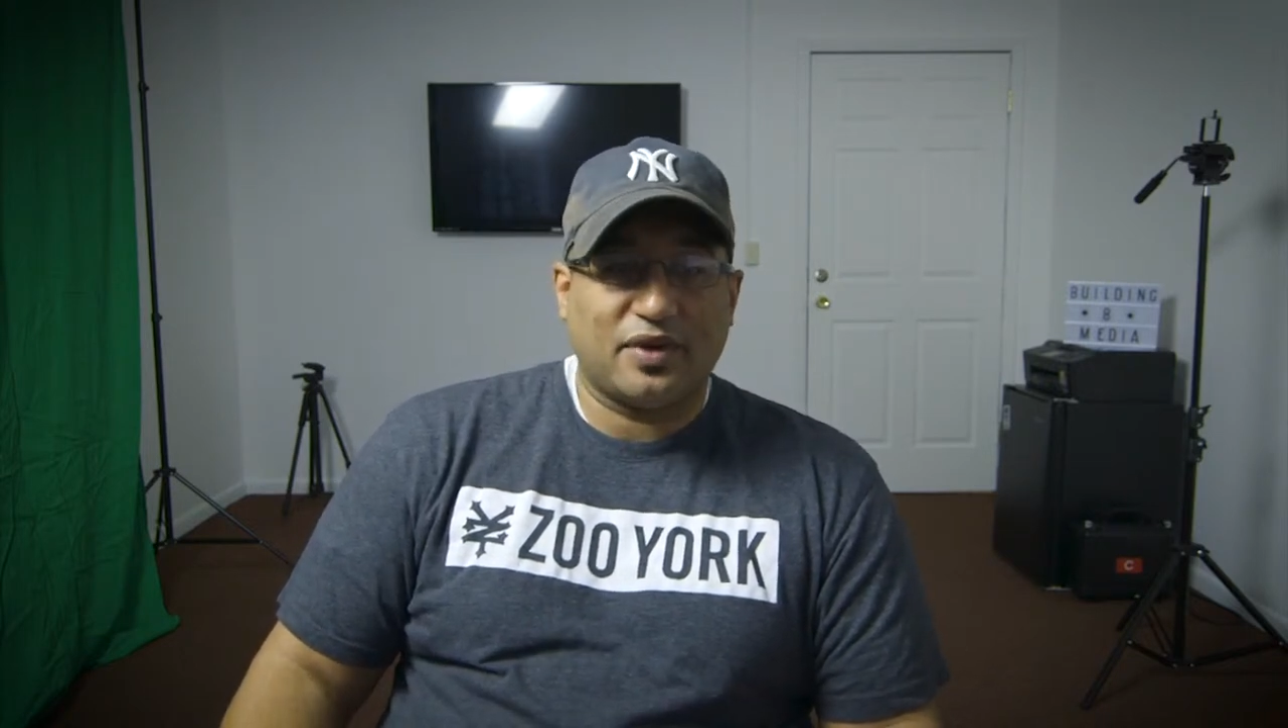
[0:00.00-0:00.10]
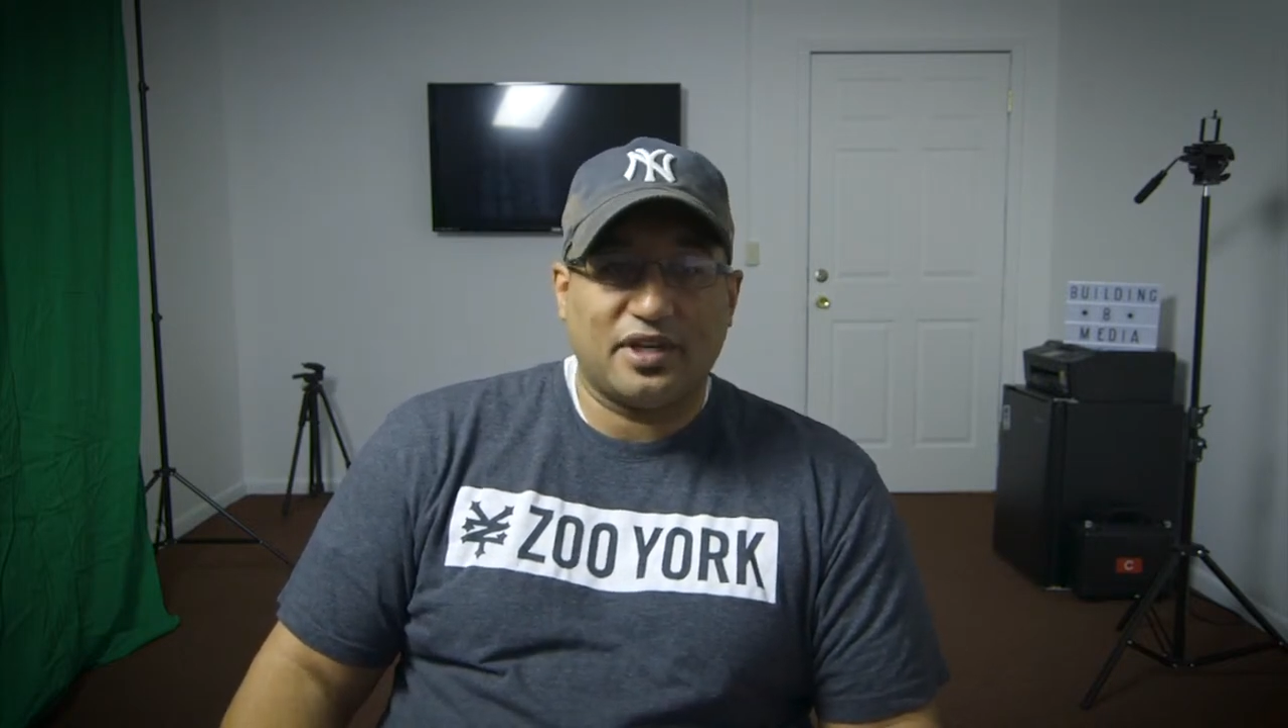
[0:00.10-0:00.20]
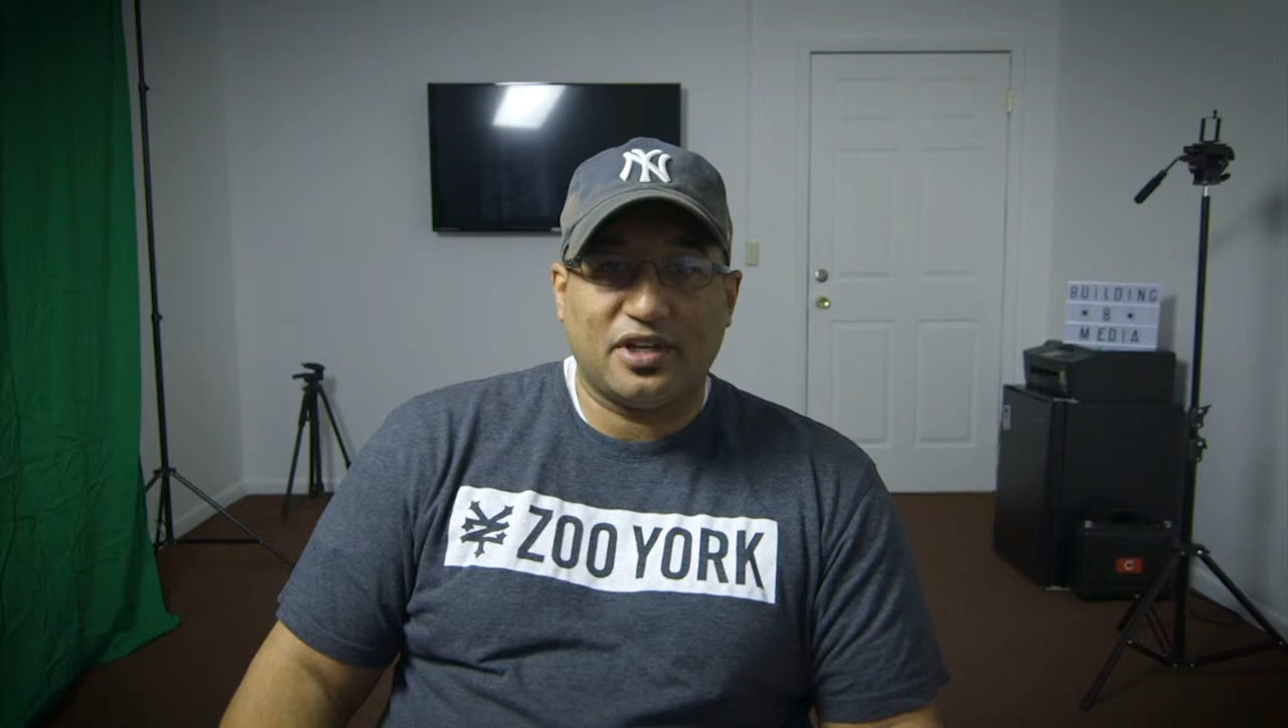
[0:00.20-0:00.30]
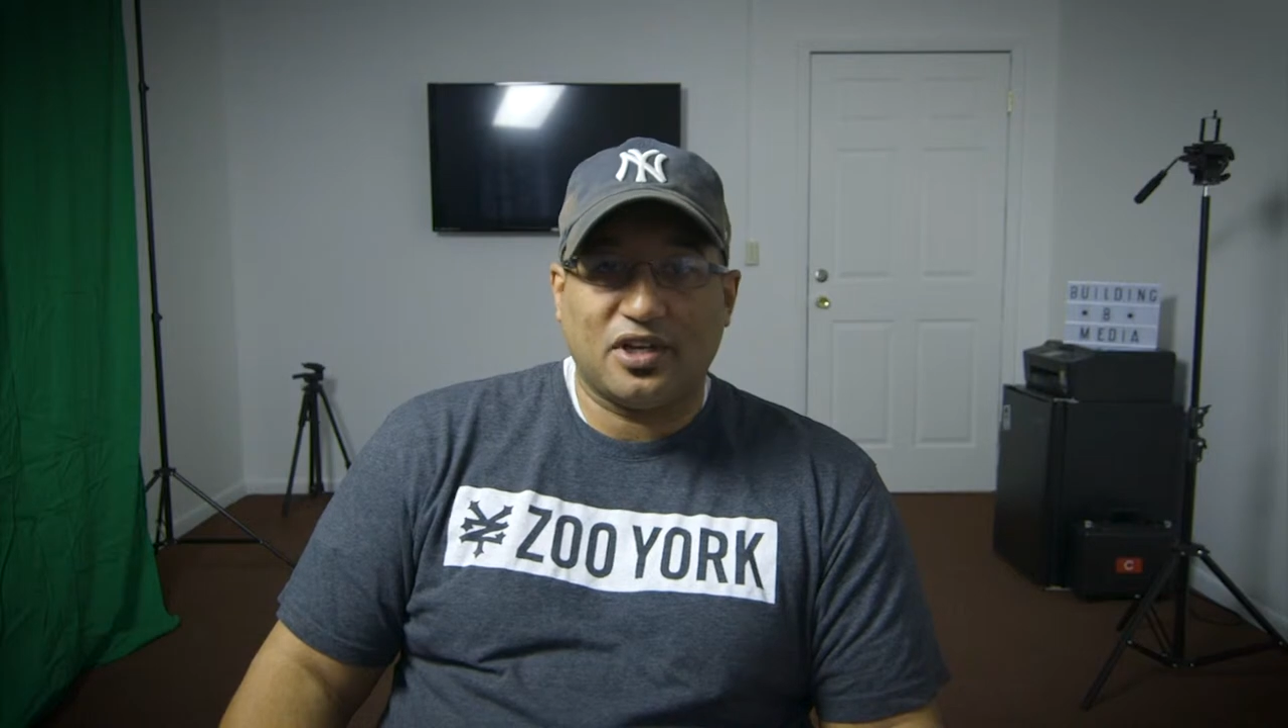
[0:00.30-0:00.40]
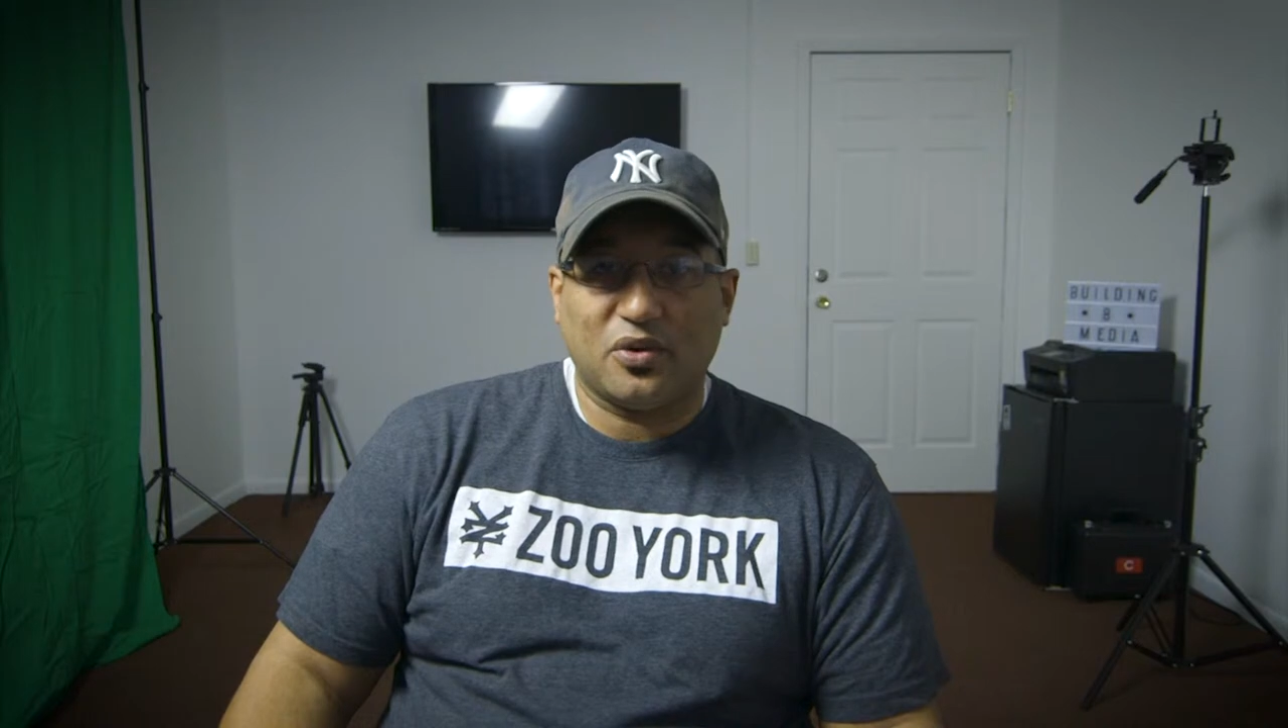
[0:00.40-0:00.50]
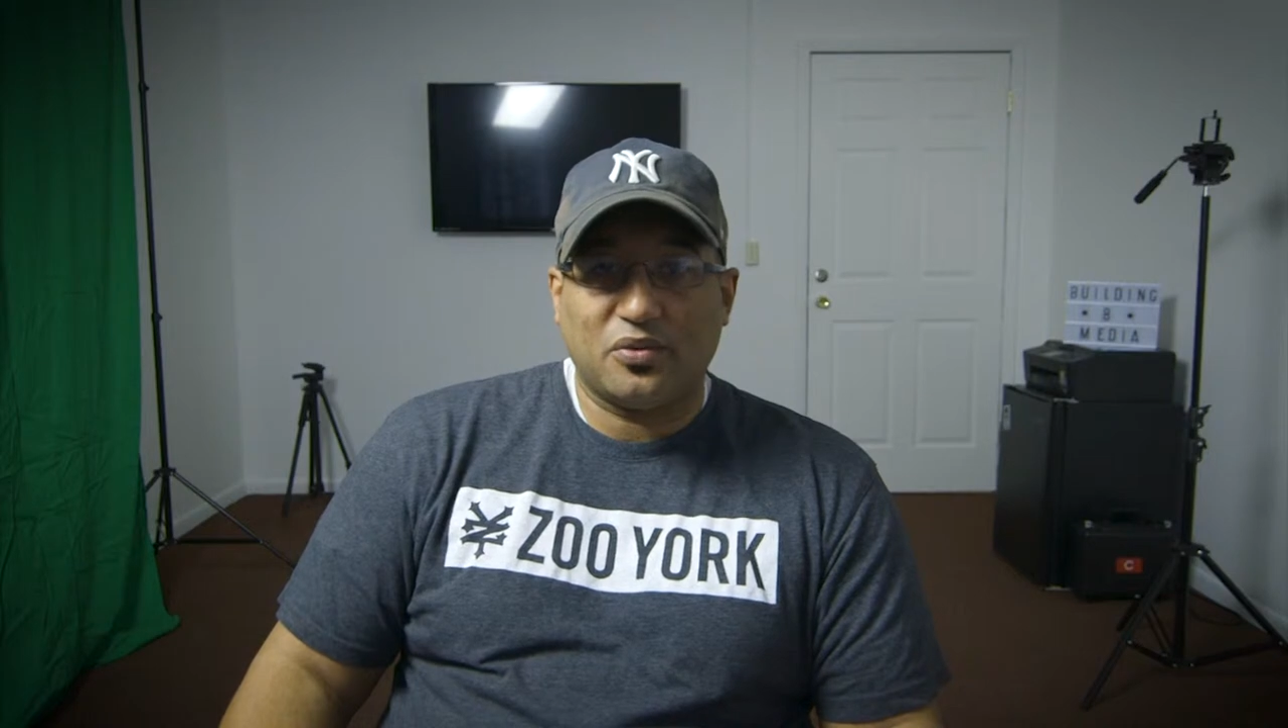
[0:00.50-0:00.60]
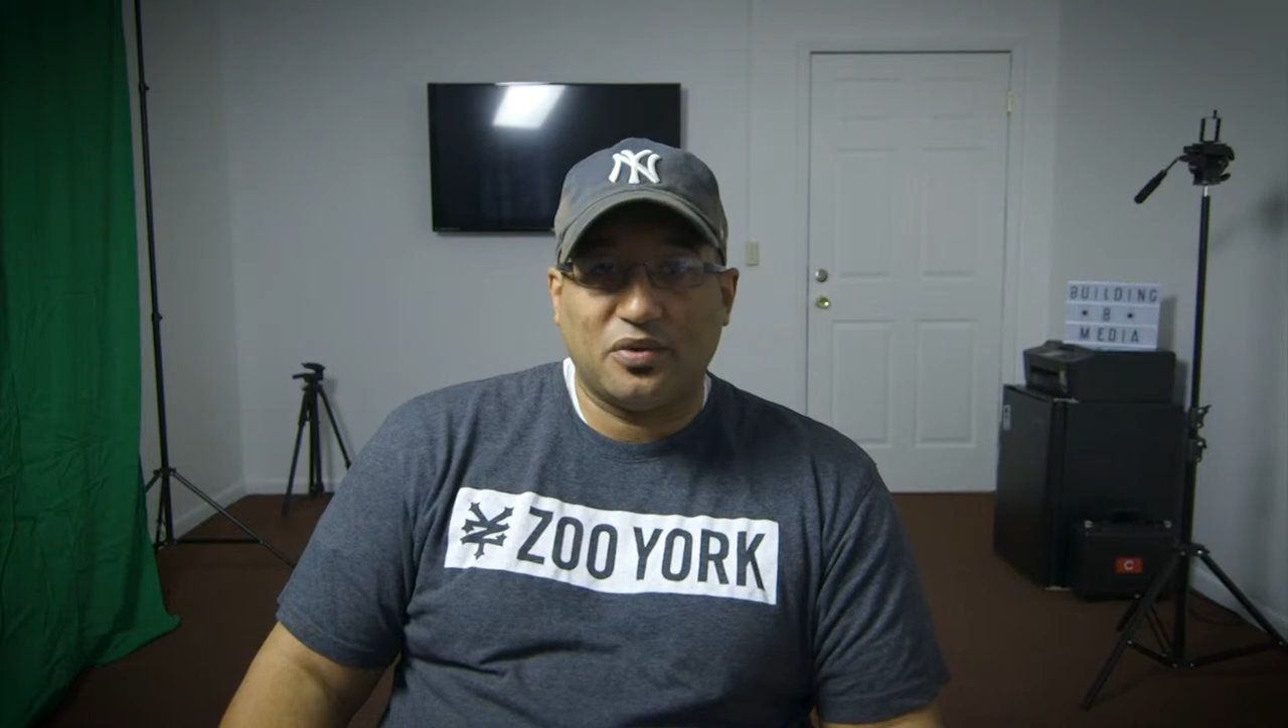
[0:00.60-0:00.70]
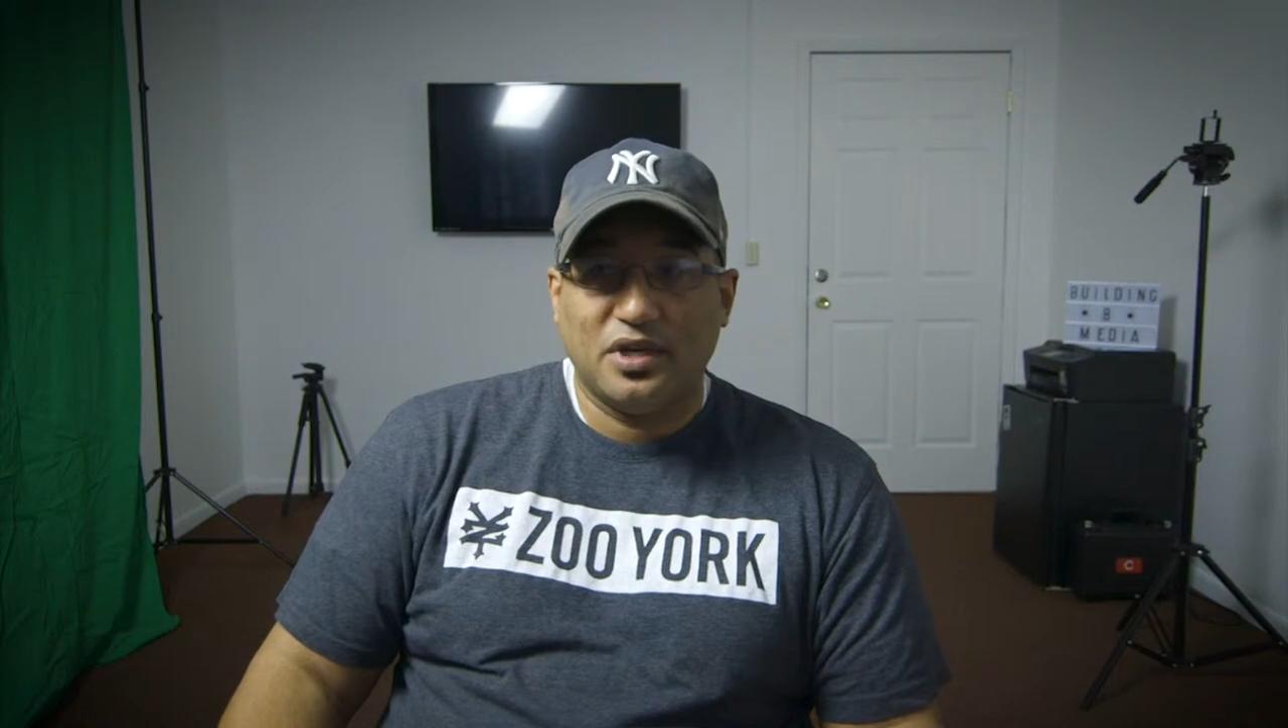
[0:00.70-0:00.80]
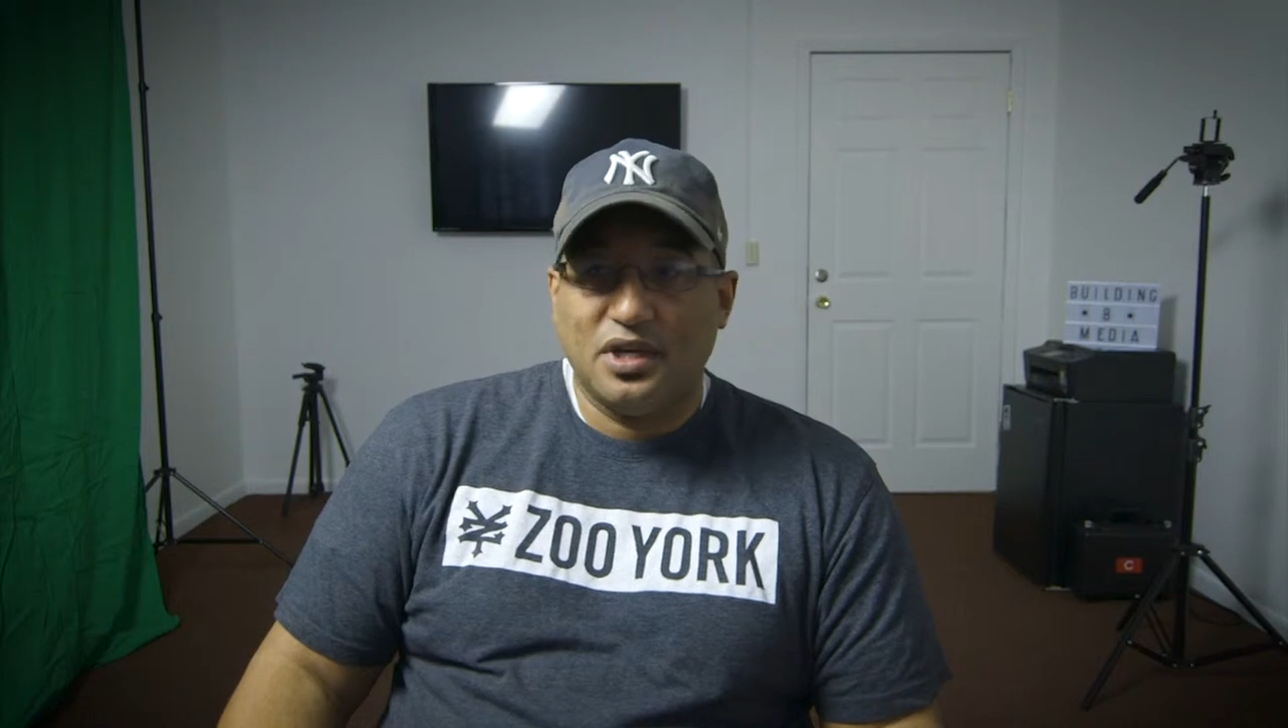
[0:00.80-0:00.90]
ready to go,